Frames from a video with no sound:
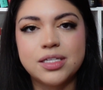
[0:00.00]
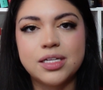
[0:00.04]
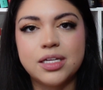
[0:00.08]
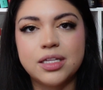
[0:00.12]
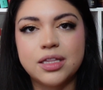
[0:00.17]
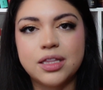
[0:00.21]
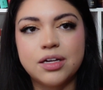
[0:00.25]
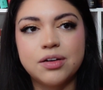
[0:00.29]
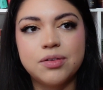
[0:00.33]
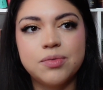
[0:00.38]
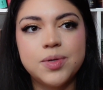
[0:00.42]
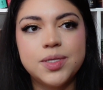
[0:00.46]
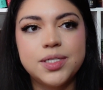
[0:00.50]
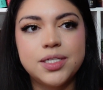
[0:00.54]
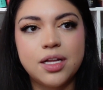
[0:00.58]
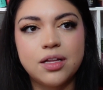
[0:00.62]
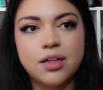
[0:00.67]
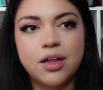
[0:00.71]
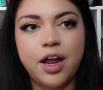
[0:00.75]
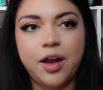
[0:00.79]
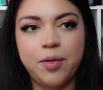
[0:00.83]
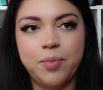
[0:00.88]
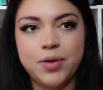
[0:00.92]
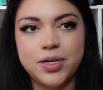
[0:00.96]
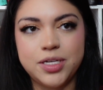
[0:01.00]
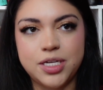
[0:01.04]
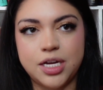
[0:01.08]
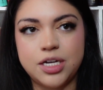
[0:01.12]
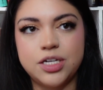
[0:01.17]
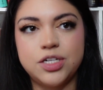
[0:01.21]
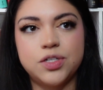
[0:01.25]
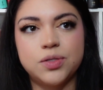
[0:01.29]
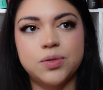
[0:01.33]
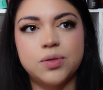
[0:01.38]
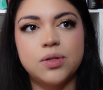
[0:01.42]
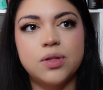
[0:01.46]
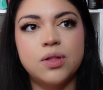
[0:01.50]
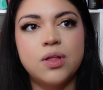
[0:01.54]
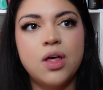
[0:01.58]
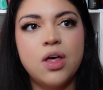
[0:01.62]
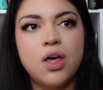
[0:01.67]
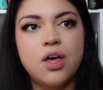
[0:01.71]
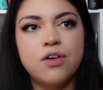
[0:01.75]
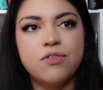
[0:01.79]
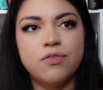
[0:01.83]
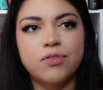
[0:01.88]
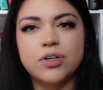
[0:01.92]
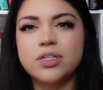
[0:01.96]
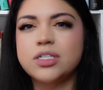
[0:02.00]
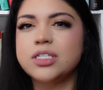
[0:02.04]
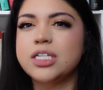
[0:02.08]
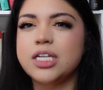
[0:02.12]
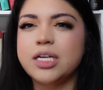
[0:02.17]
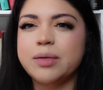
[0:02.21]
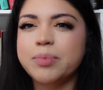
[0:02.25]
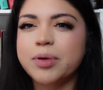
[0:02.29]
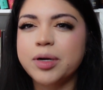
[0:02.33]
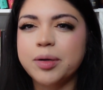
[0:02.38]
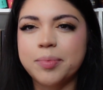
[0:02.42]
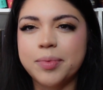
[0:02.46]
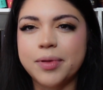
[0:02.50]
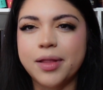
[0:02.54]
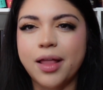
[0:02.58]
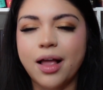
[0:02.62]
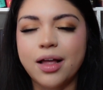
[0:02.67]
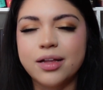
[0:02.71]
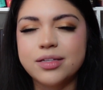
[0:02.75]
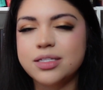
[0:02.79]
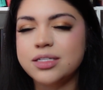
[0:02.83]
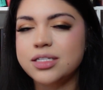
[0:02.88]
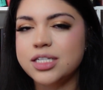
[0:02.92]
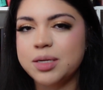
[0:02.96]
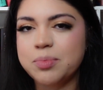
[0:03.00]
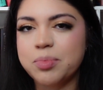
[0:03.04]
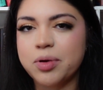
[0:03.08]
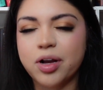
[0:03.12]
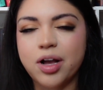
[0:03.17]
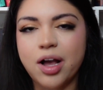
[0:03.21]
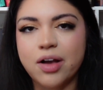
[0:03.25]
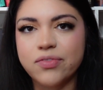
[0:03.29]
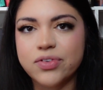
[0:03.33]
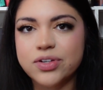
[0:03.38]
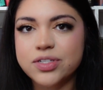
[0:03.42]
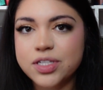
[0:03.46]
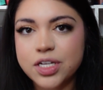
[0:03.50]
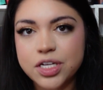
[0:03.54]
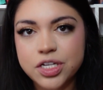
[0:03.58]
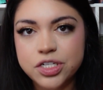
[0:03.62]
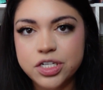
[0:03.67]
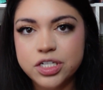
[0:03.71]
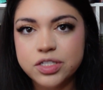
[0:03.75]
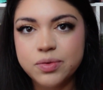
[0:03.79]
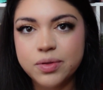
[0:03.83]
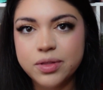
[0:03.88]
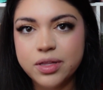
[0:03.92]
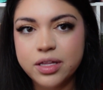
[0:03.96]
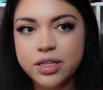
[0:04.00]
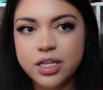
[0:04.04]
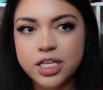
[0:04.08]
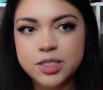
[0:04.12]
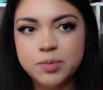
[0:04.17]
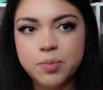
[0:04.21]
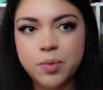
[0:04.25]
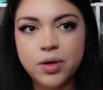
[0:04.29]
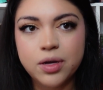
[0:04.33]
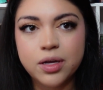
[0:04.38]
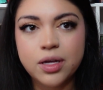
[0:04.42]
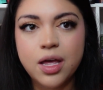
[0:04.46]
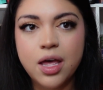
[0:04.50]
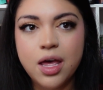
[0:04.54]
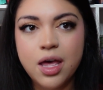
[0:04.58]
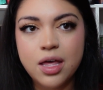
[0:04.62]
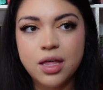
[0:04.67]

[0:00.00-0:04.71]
Like, there was a lot of potential for deeper plots and deeper conversations within this book,